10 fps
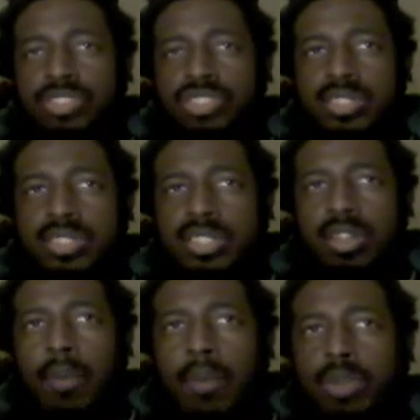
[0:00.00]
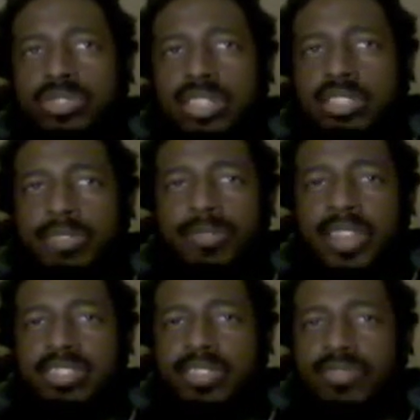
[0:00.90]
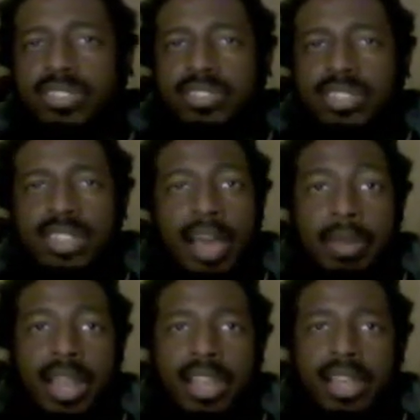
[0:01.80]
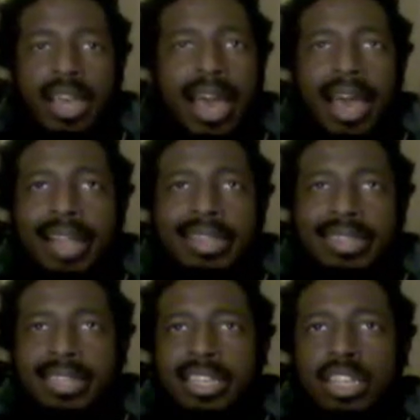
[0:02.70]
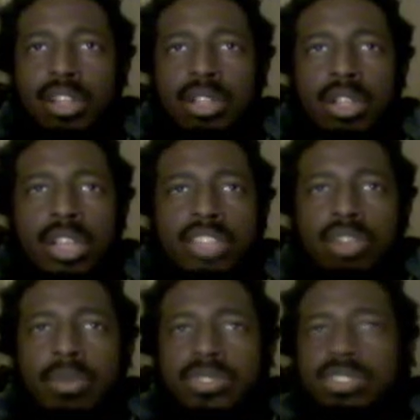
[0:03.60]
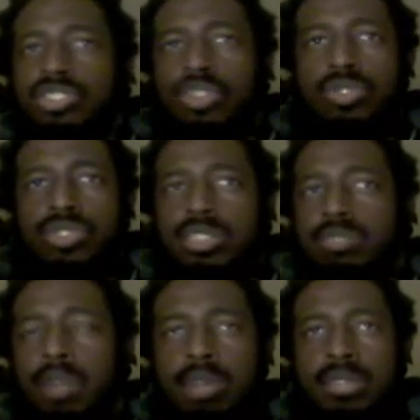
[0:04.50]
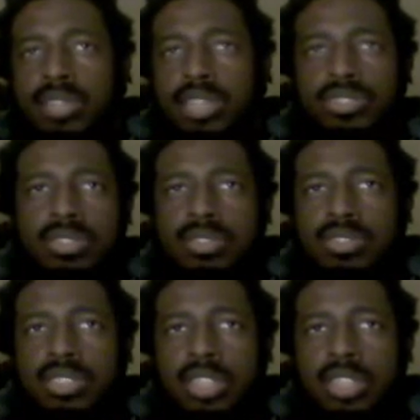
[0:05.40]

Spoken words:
like almost like defensive to see. I mean, like it's almost like social experimentation to see